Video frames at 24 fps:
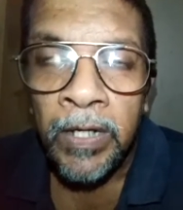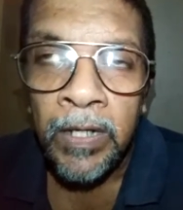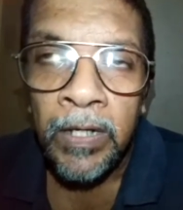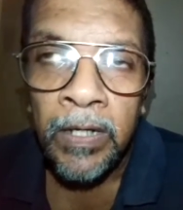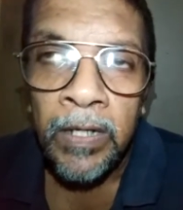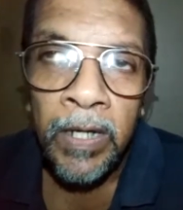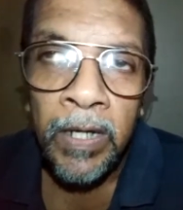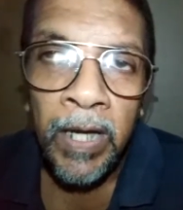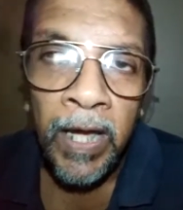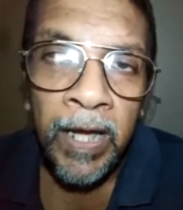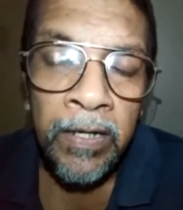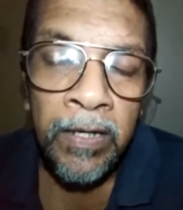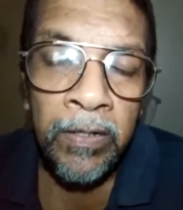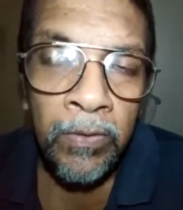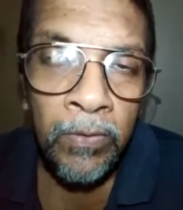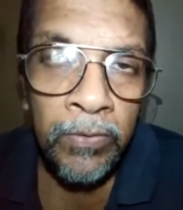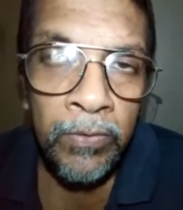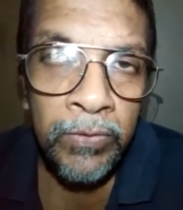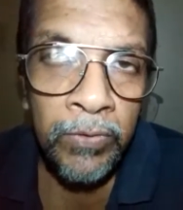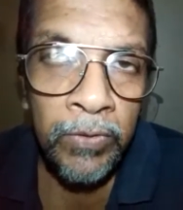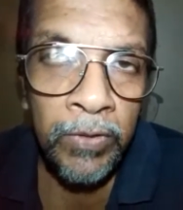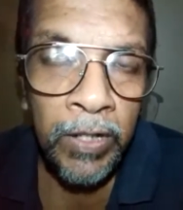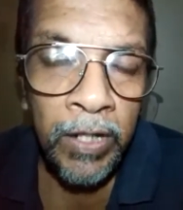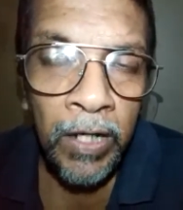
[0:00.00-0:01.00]
and
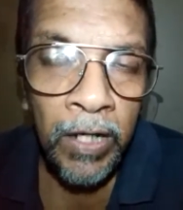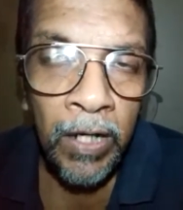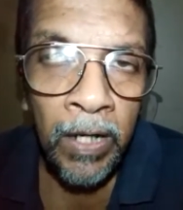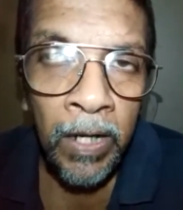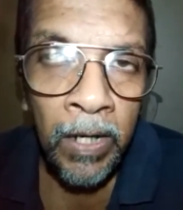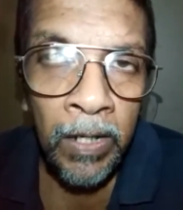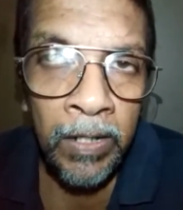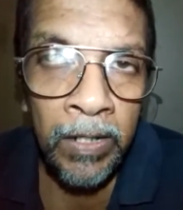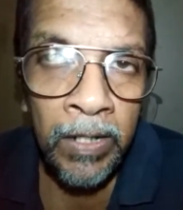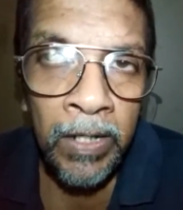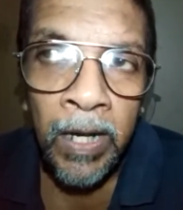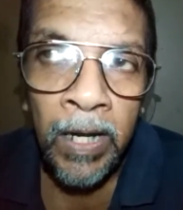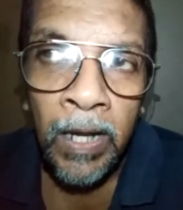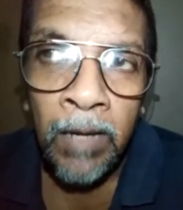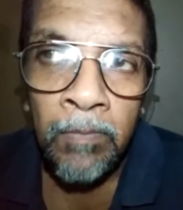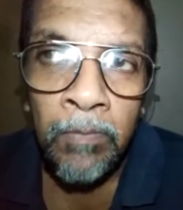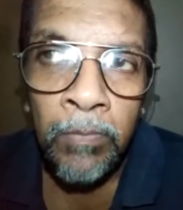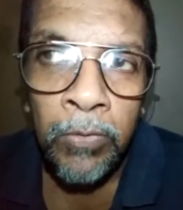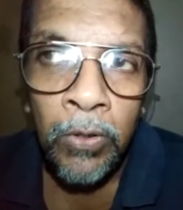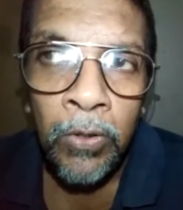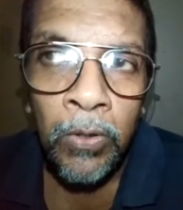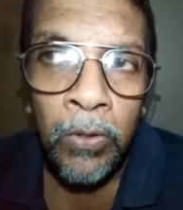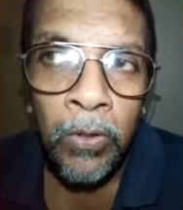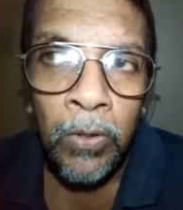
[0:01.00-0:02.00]
also the
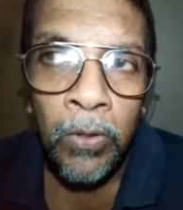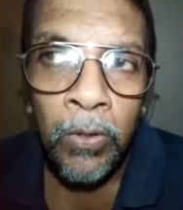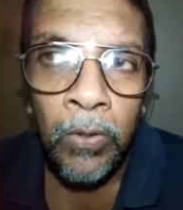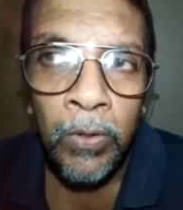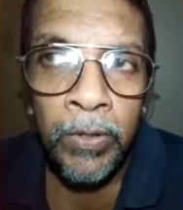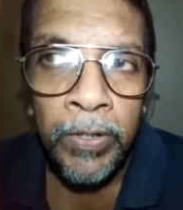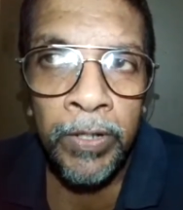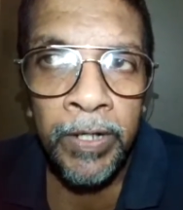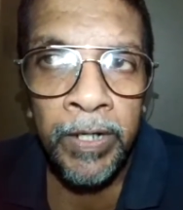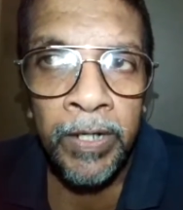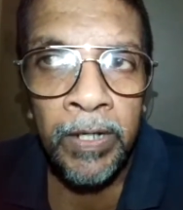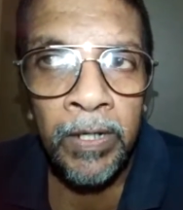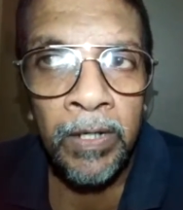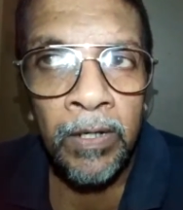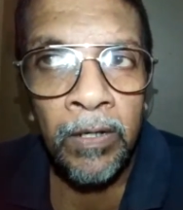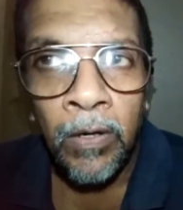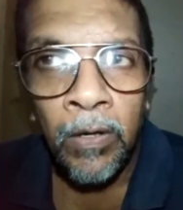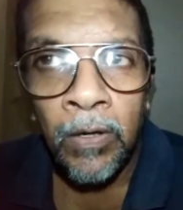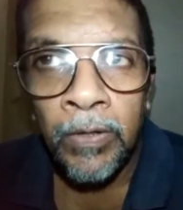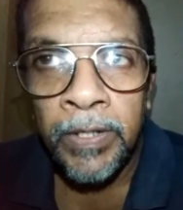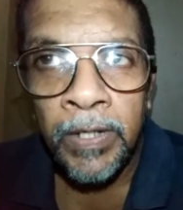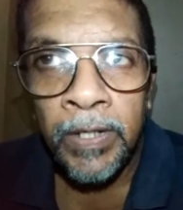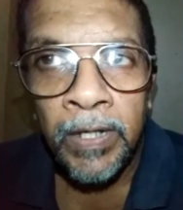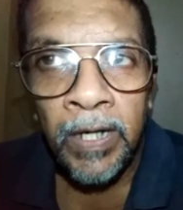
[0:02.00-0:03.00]
Colombo Horana
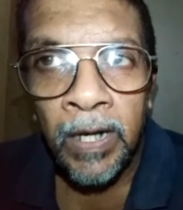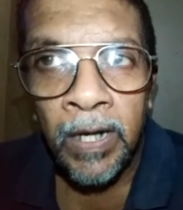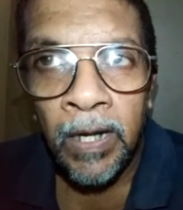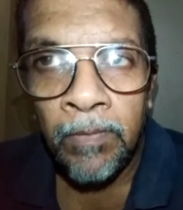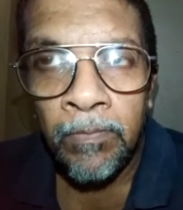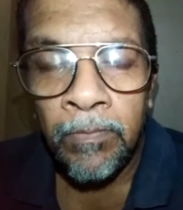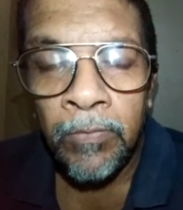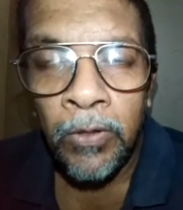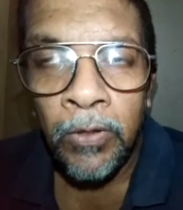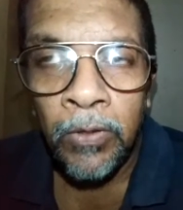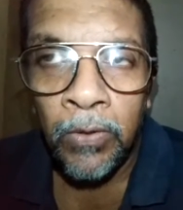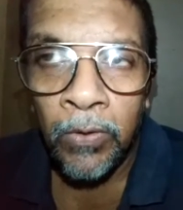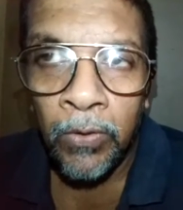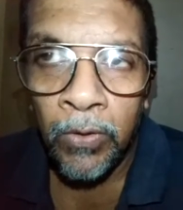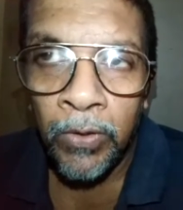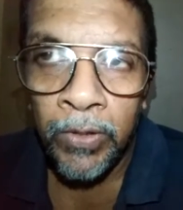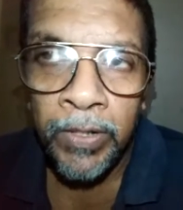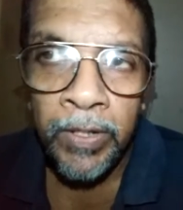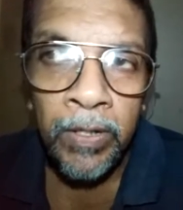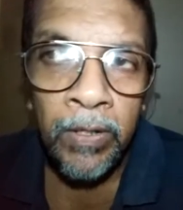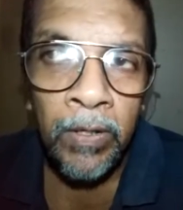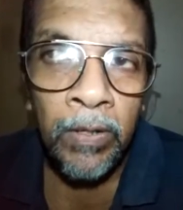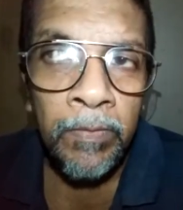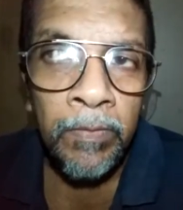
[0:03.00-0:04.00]
or the Colombo
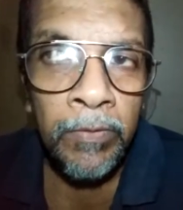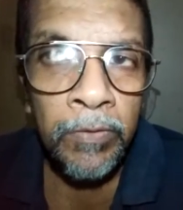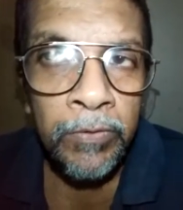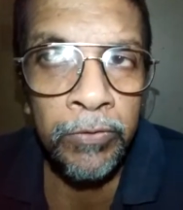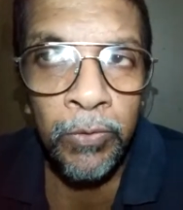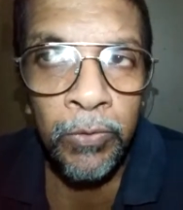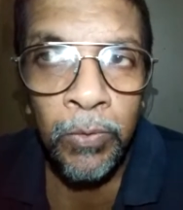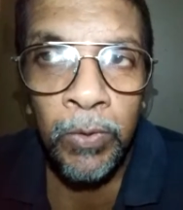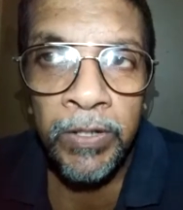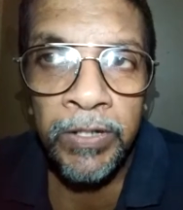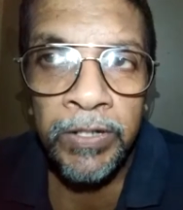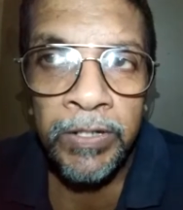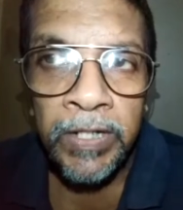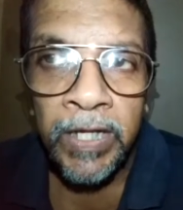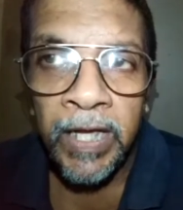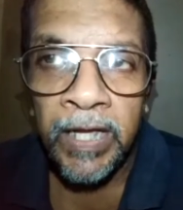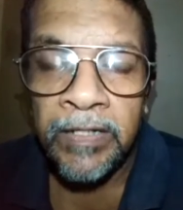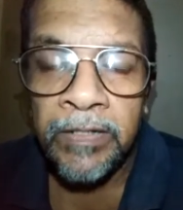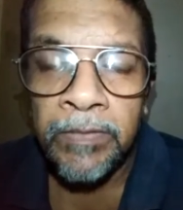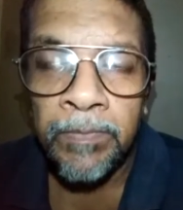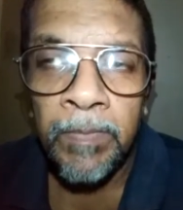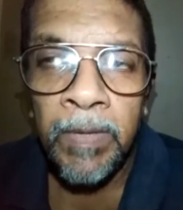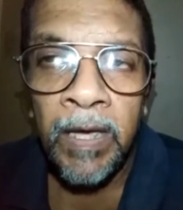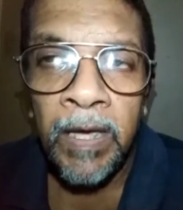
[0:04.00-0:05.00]
Horana towards
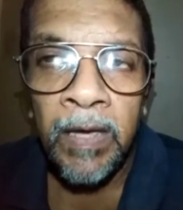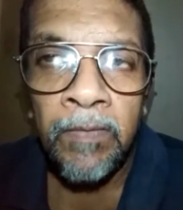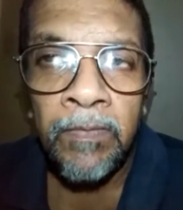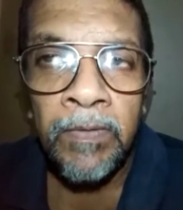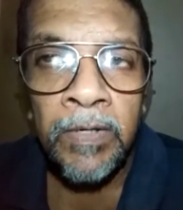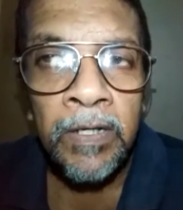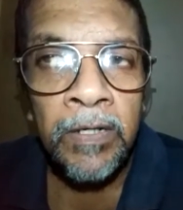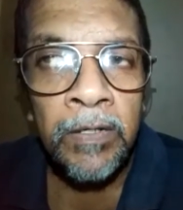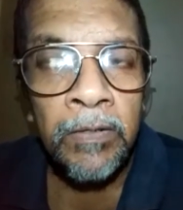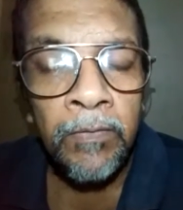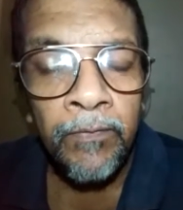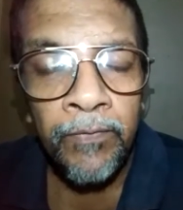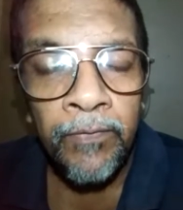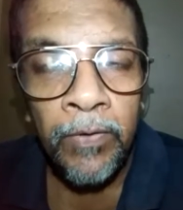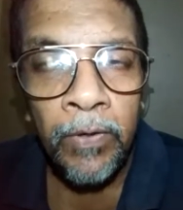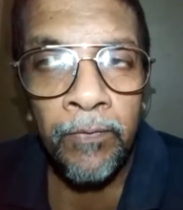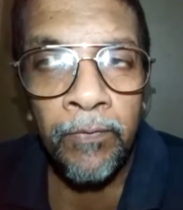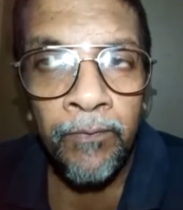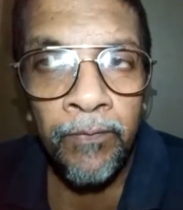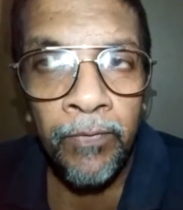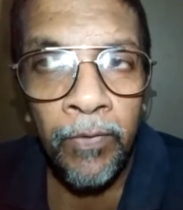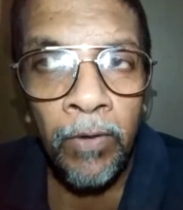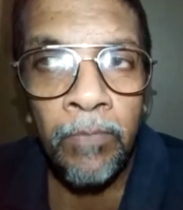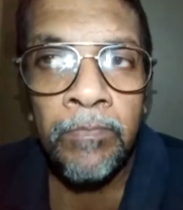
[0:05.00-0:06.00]
Casbah
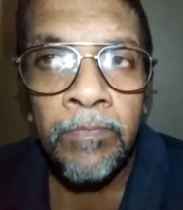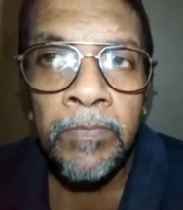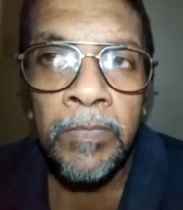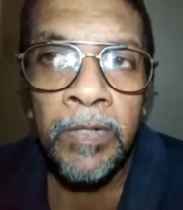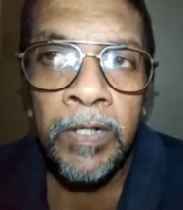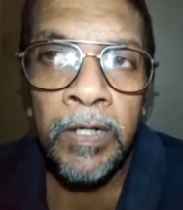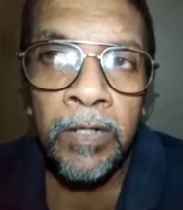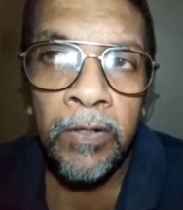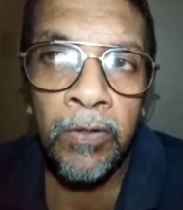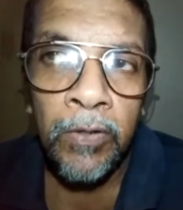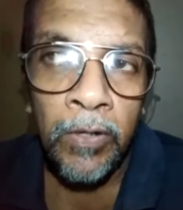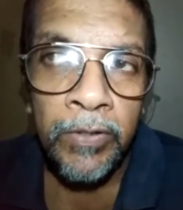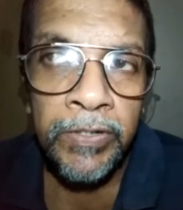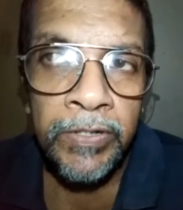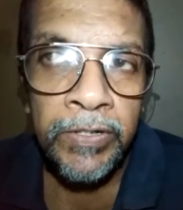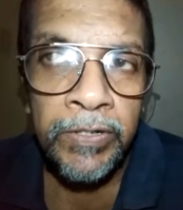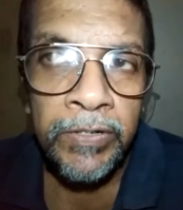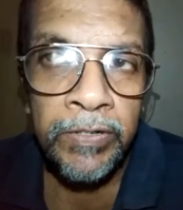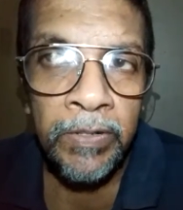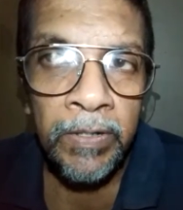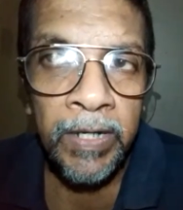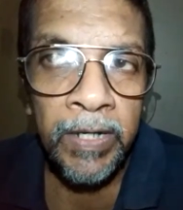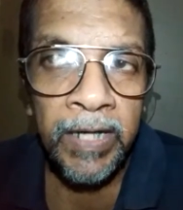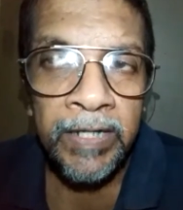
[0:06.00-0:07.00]
from
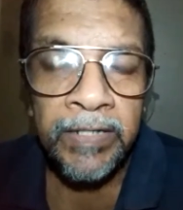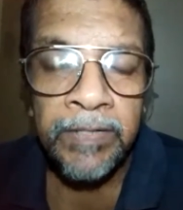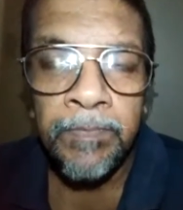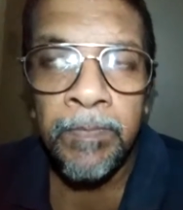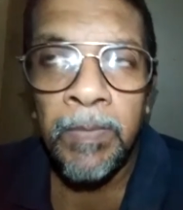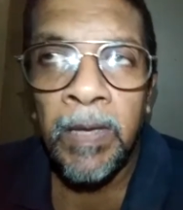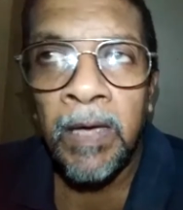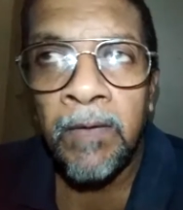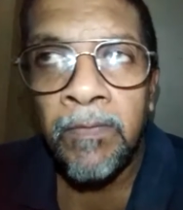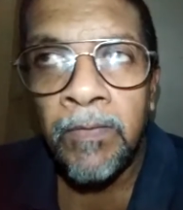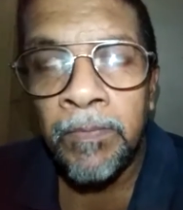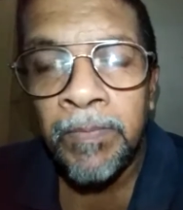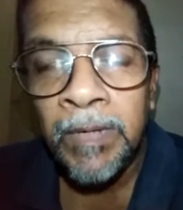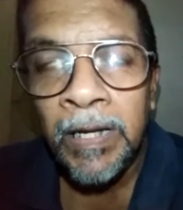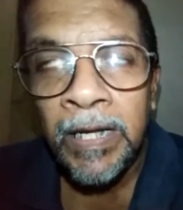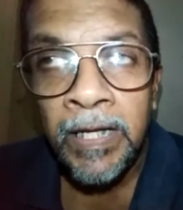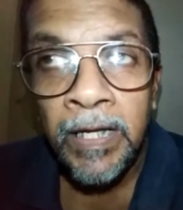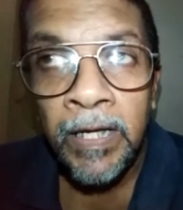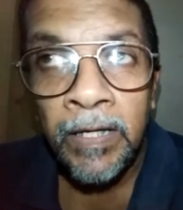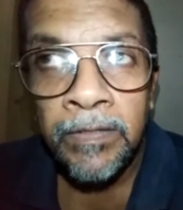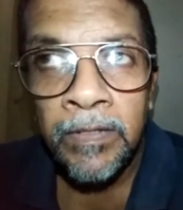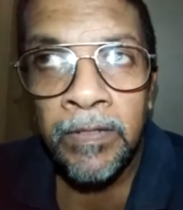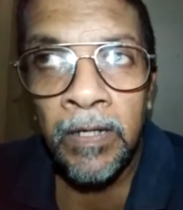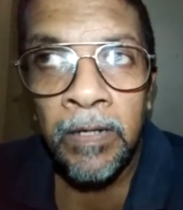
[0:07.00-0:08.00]
across Casbah
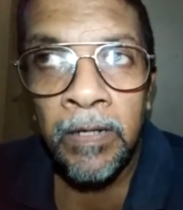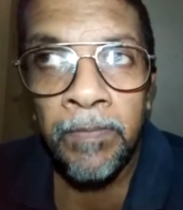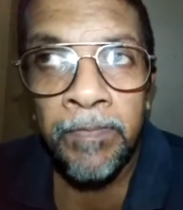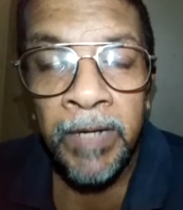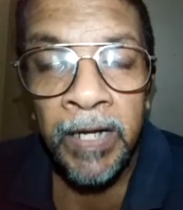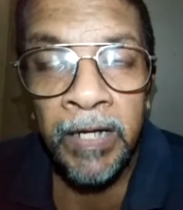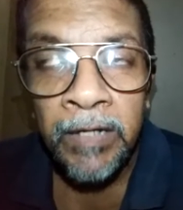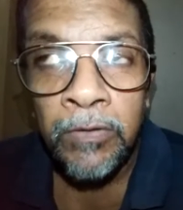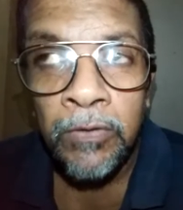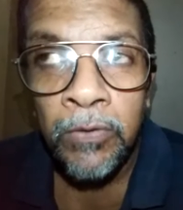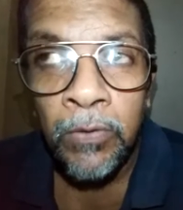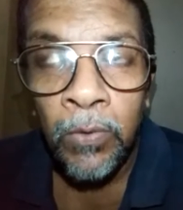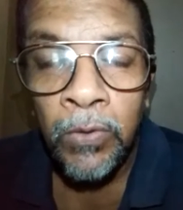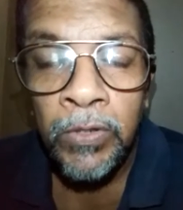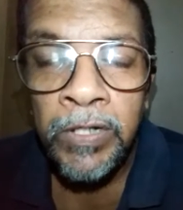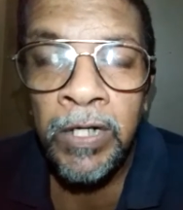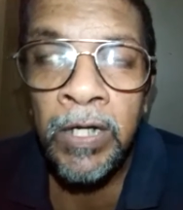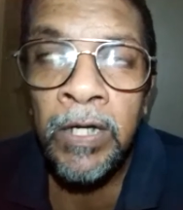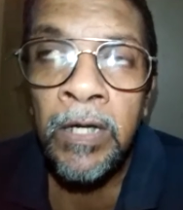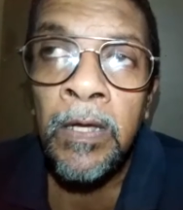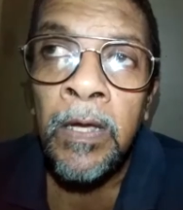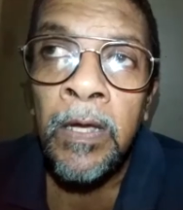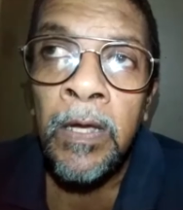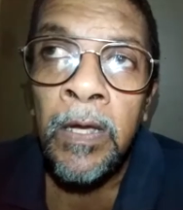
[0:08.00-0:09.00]
Piliandala main road,
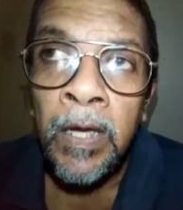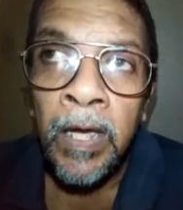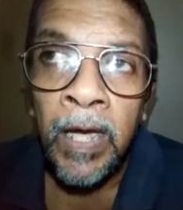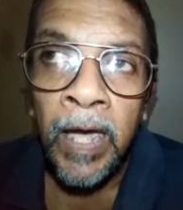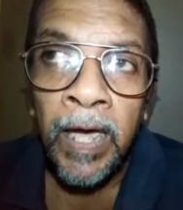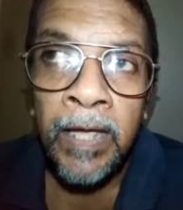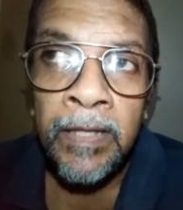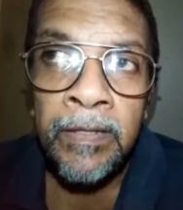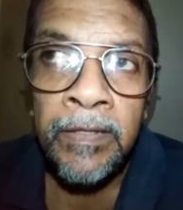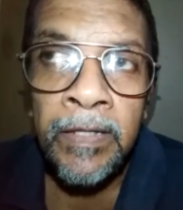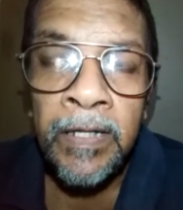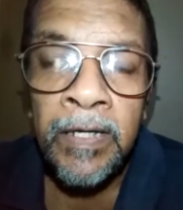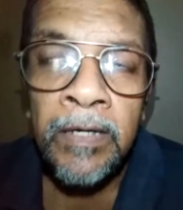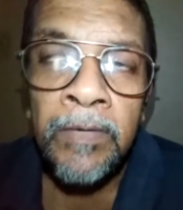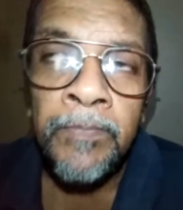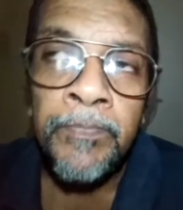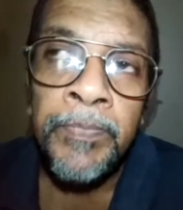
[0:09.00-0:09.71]
and the